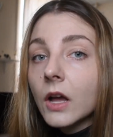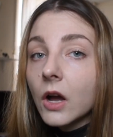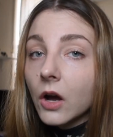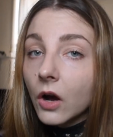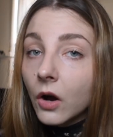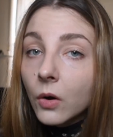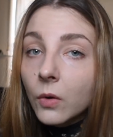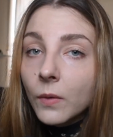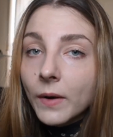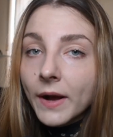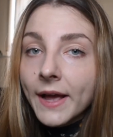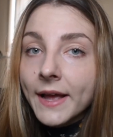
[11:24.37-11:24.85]

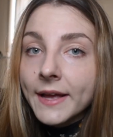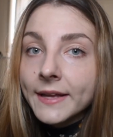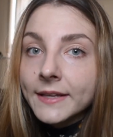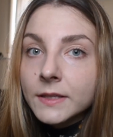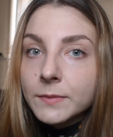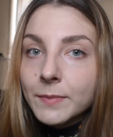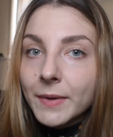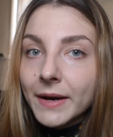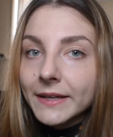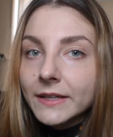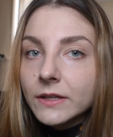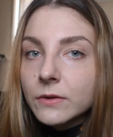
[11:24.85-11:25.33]
Oh,
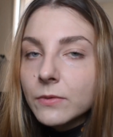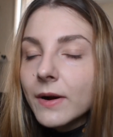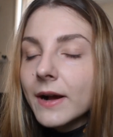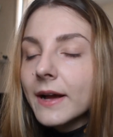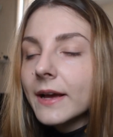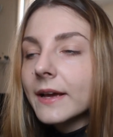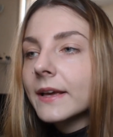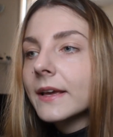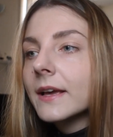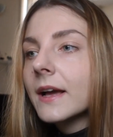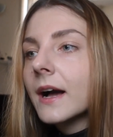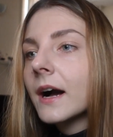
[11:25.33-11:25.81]
and by the
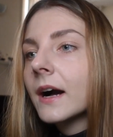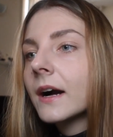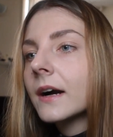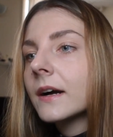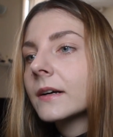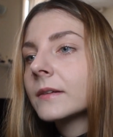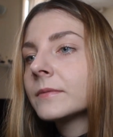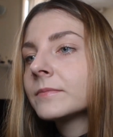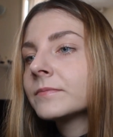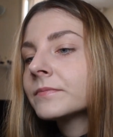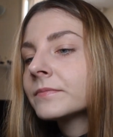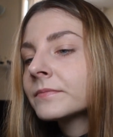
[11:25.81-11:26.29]
way,
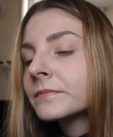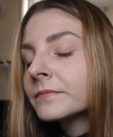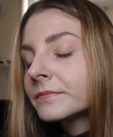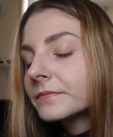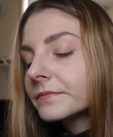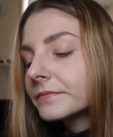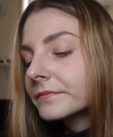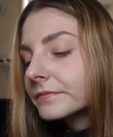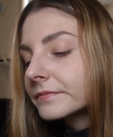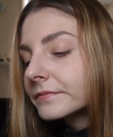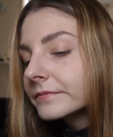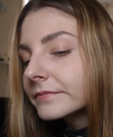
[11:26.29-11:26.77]

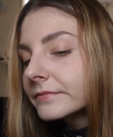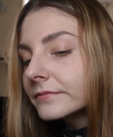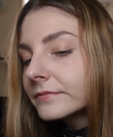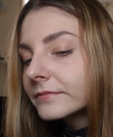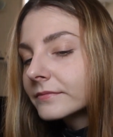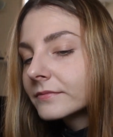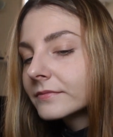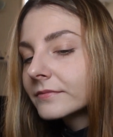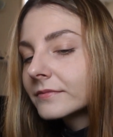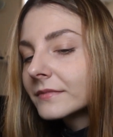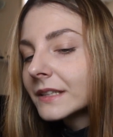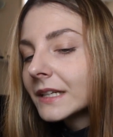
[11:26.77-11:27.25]

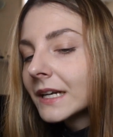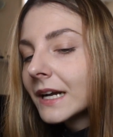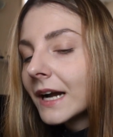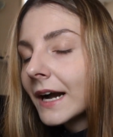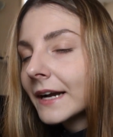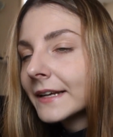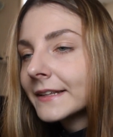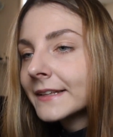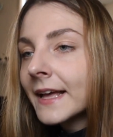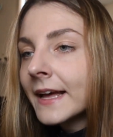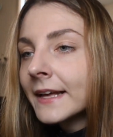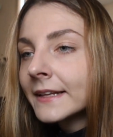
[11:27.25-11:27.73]

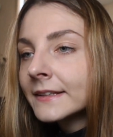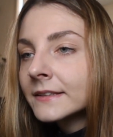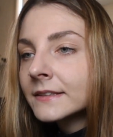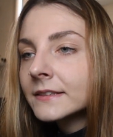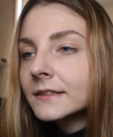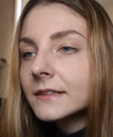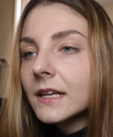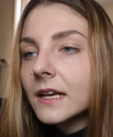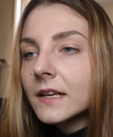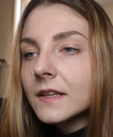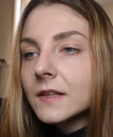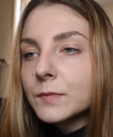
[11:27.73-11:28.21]
I
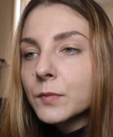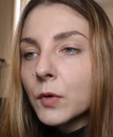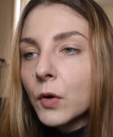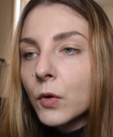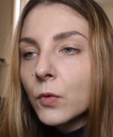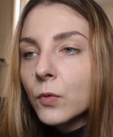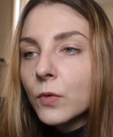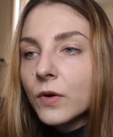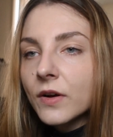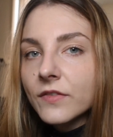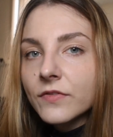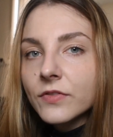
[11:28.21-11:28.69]
then
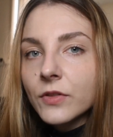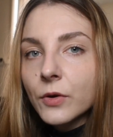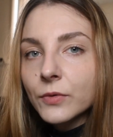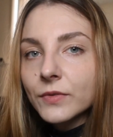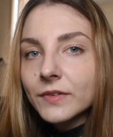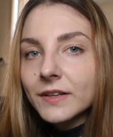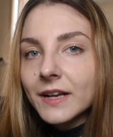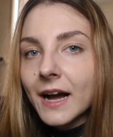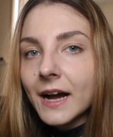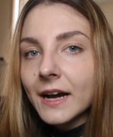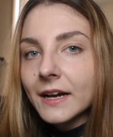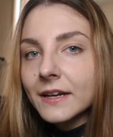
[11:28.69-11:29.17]
spoke with
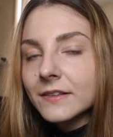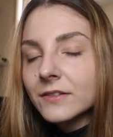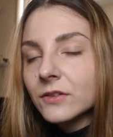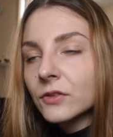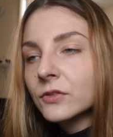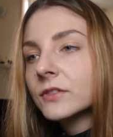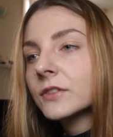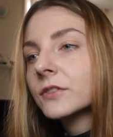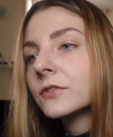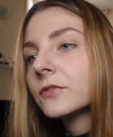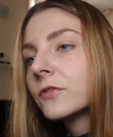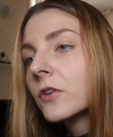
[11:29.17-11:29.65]
those guys
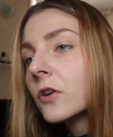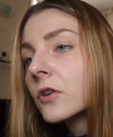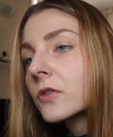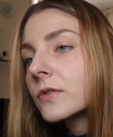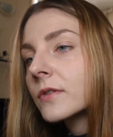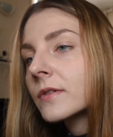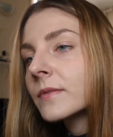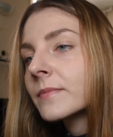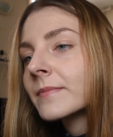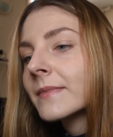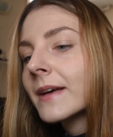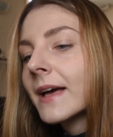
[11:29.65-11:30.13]
on the
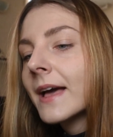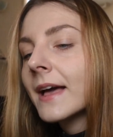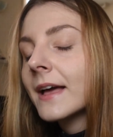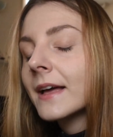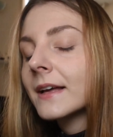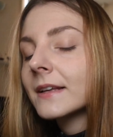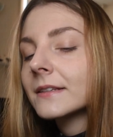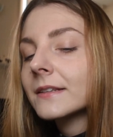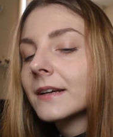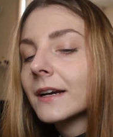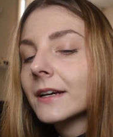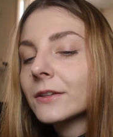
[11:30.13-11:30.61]
forum,
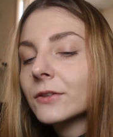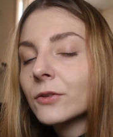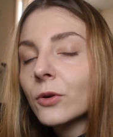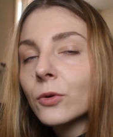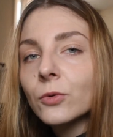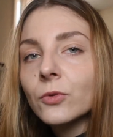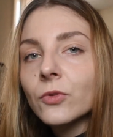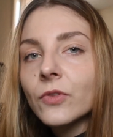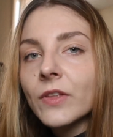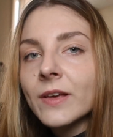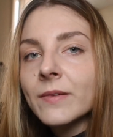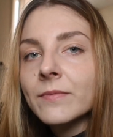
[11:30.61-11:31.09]
and I
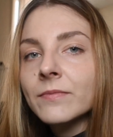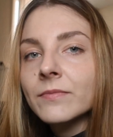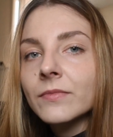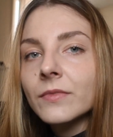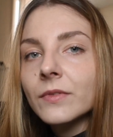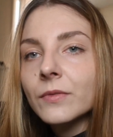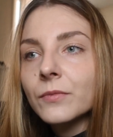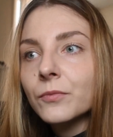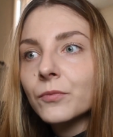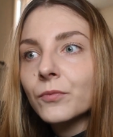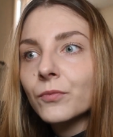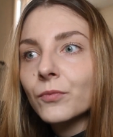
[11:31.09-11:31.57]
told them
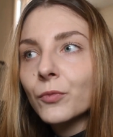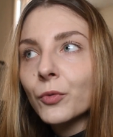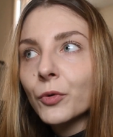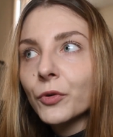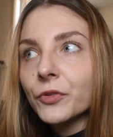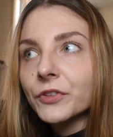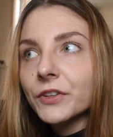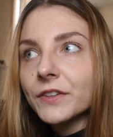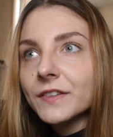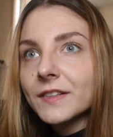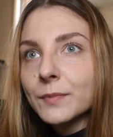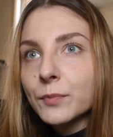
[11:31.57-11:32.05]

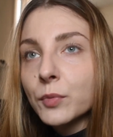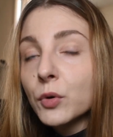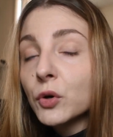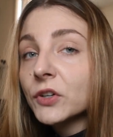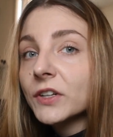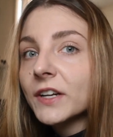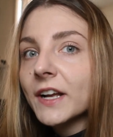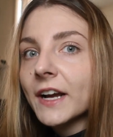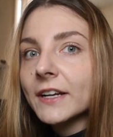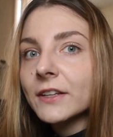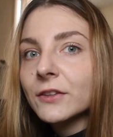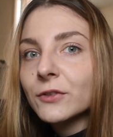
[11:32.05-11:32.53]
what the
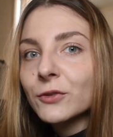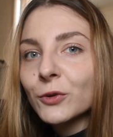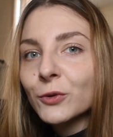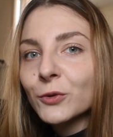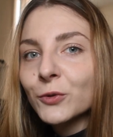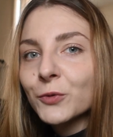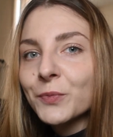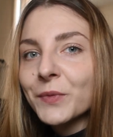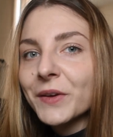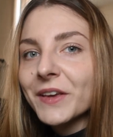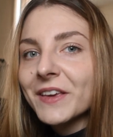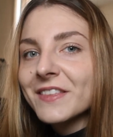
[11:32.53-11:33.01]
support guy
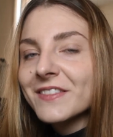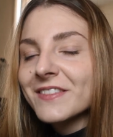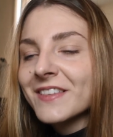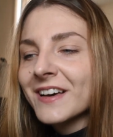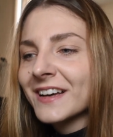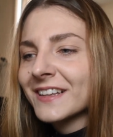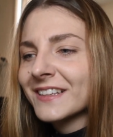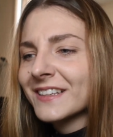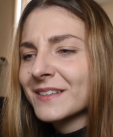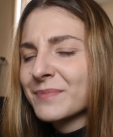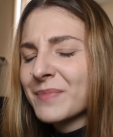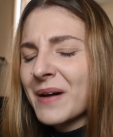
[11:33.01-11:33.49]
told me,
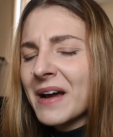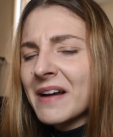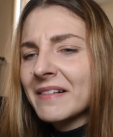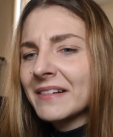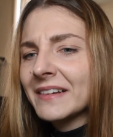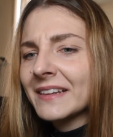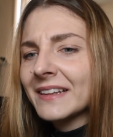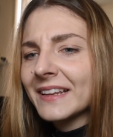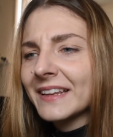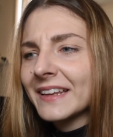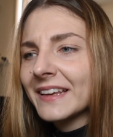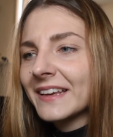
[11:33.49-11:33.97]
that
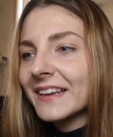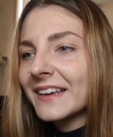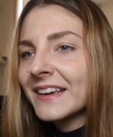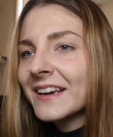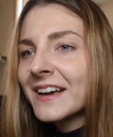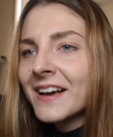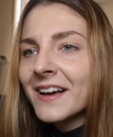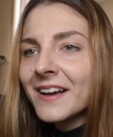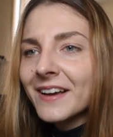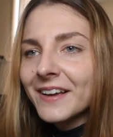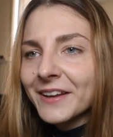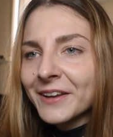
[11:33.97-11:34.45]
apparently,
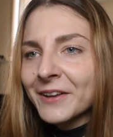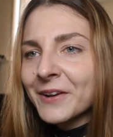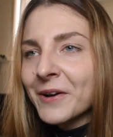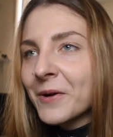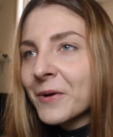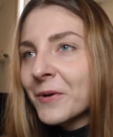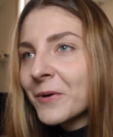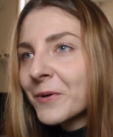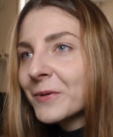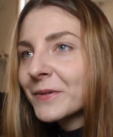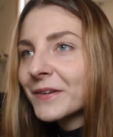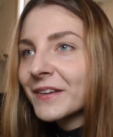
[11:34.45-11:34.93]
you
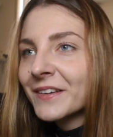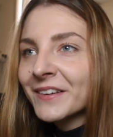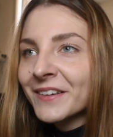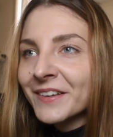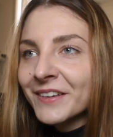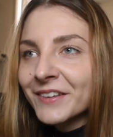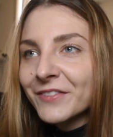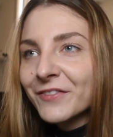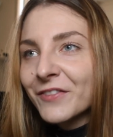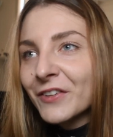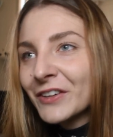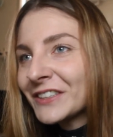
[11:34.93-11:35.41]
know,
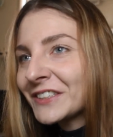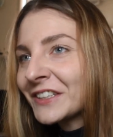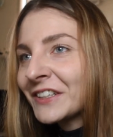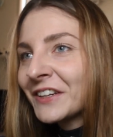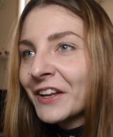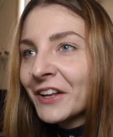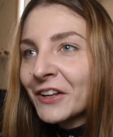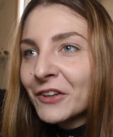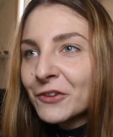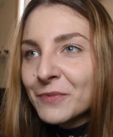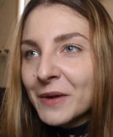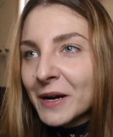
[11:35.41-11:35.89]
the
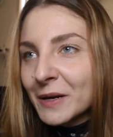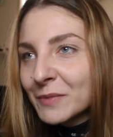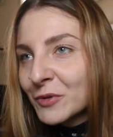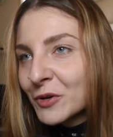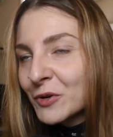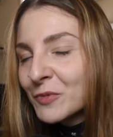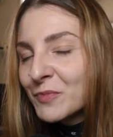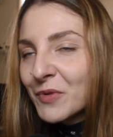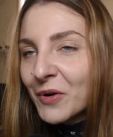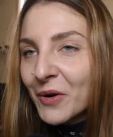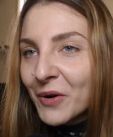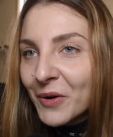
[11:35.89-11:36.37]
13-inch
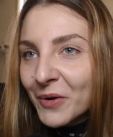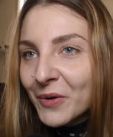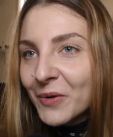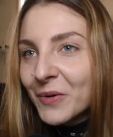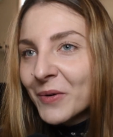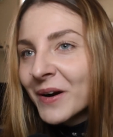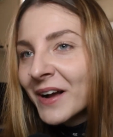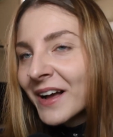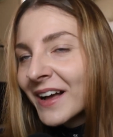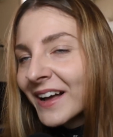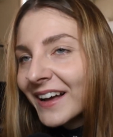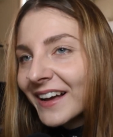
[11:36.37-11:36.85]
MacBook
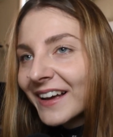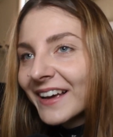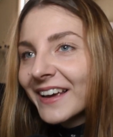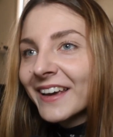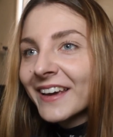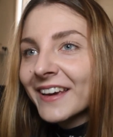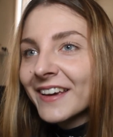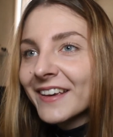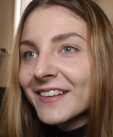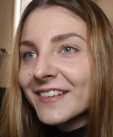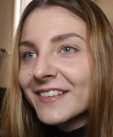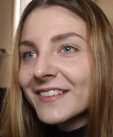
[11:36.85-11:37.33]
Pro
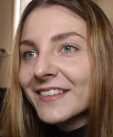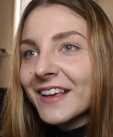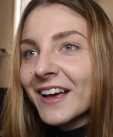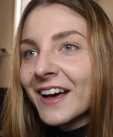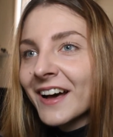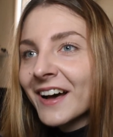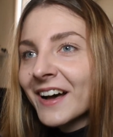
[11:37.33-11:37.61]
is